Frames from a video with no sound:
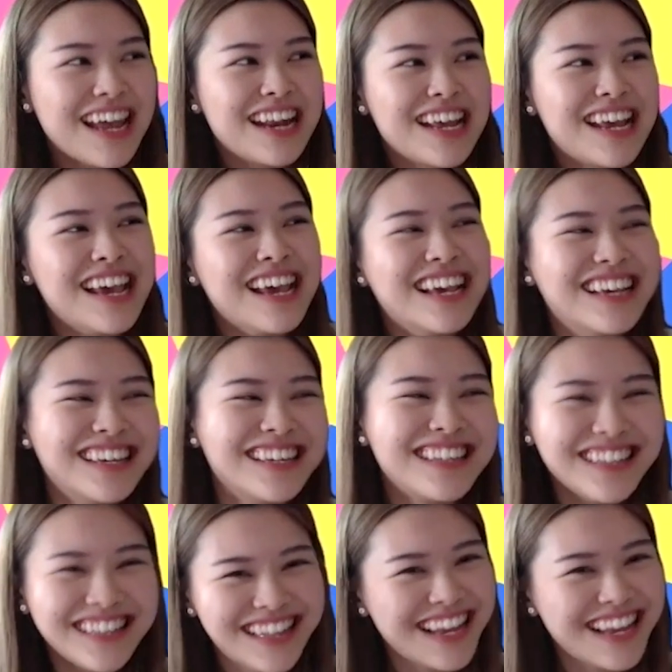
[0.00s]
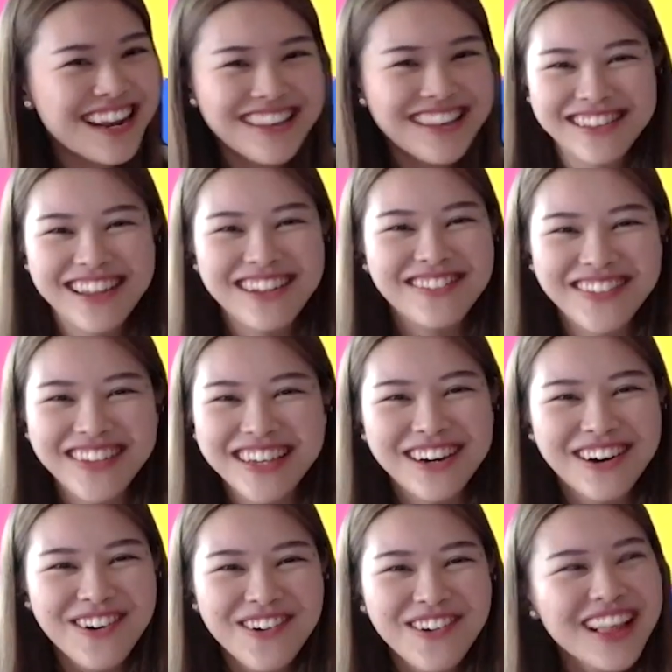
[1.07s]
then his data sent me a
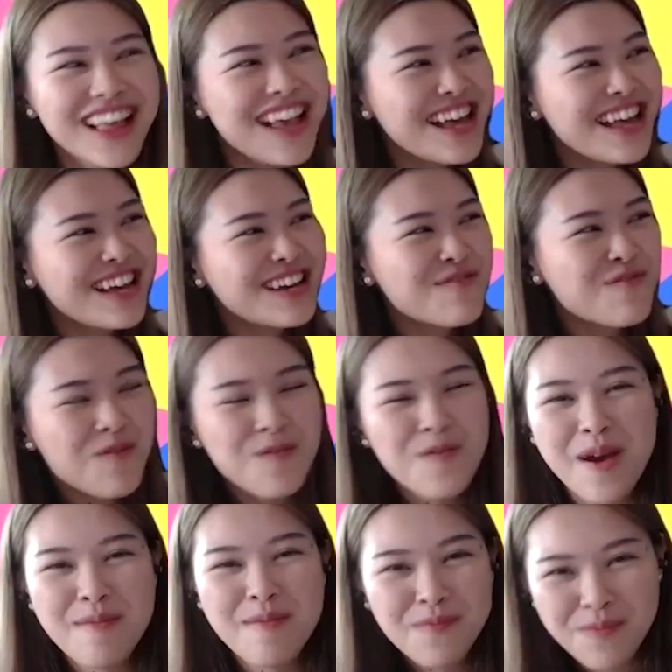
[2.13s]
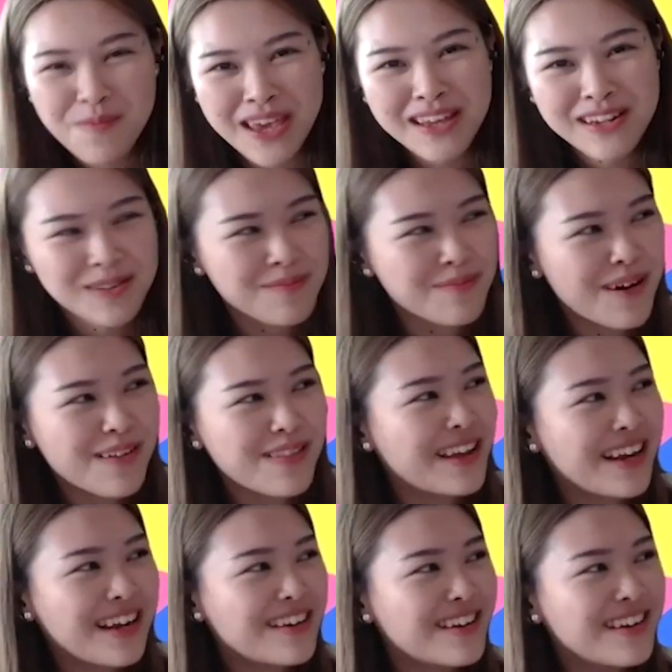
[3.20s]
whole web page about
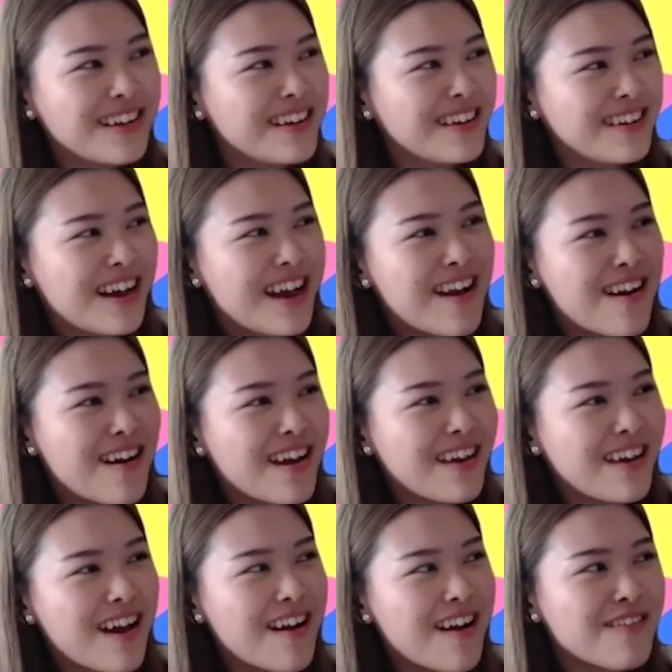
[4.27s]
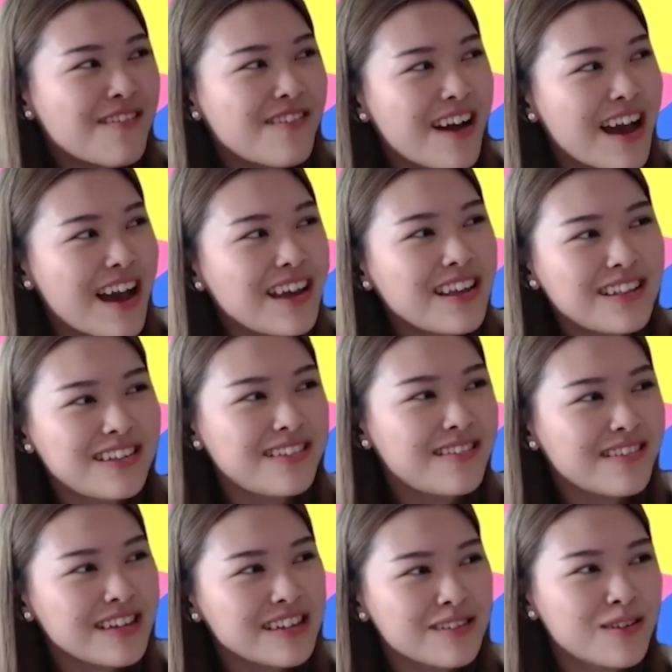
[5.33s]
like high ROI
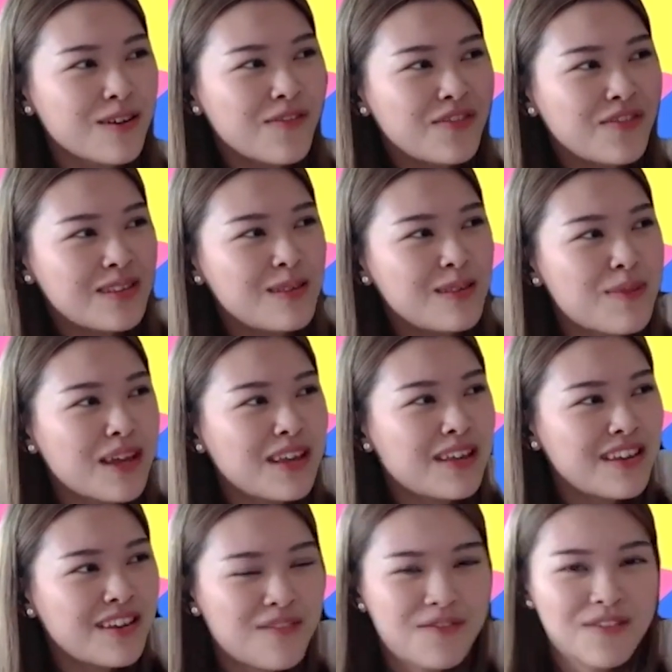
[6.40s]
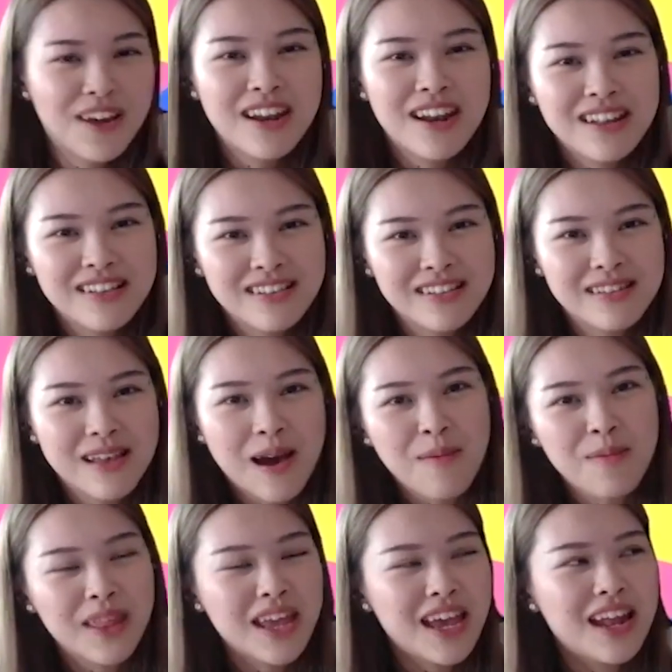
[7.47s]
degrees. So obviously banking and finance is up
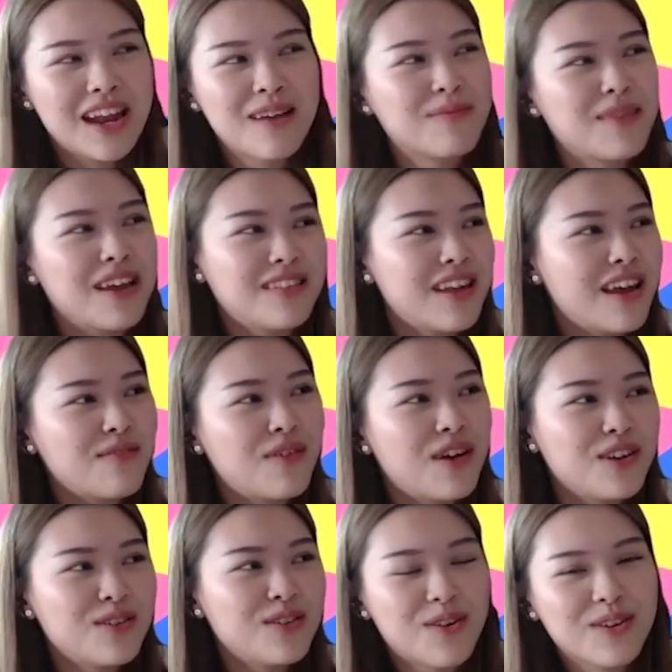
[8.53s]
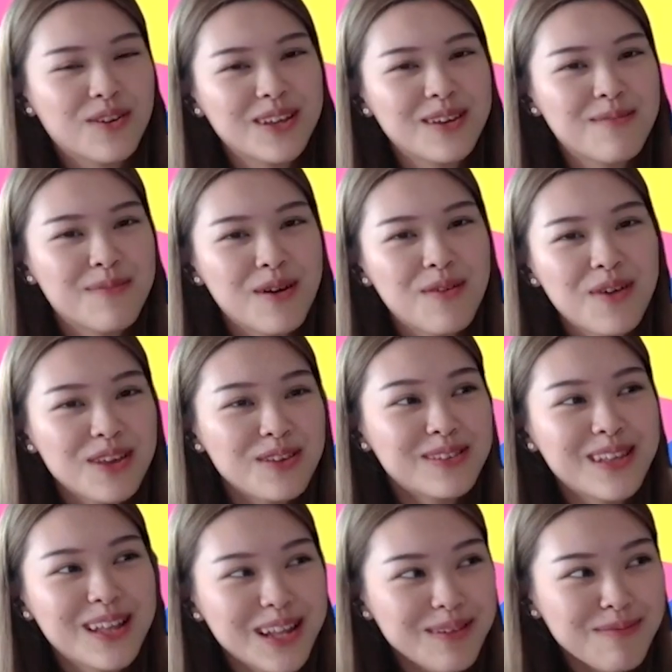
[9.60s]
there. And I'm like, Dad, what are you talking about? Why are you
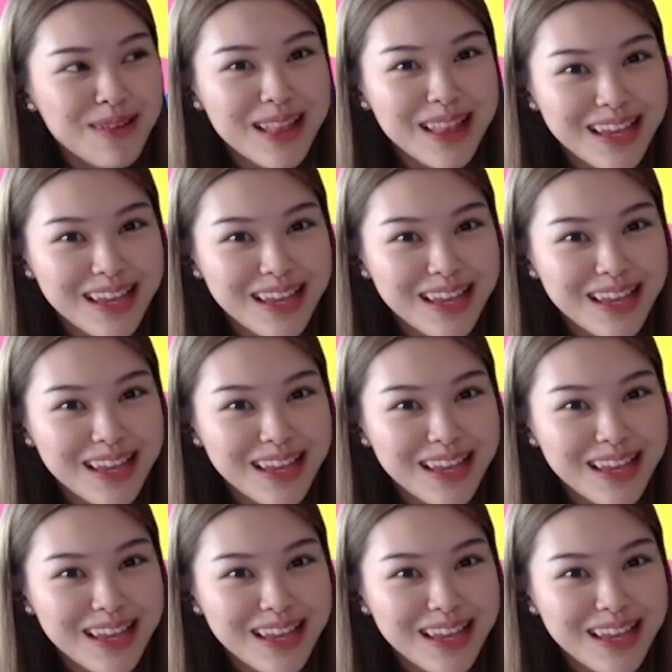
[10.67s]
sending me